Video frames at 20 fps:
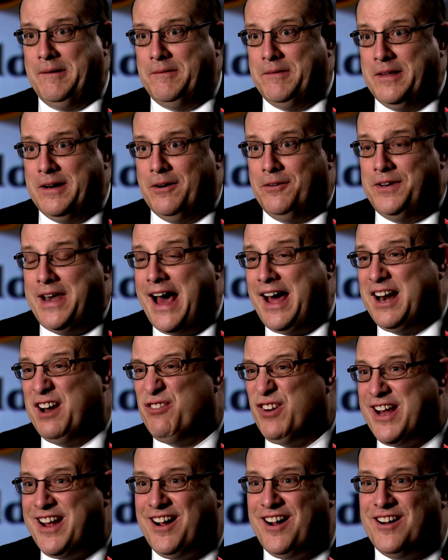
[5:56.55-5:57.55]
You know, not
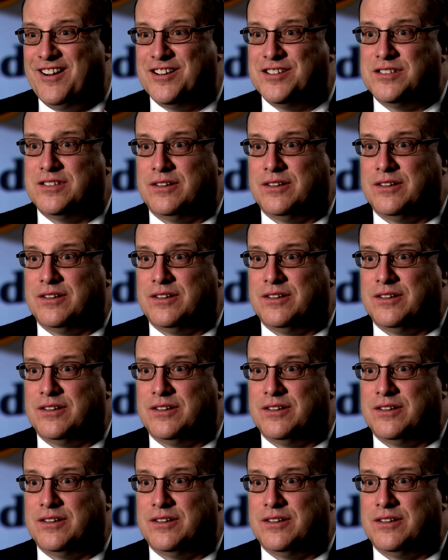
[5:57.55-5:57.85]
every car is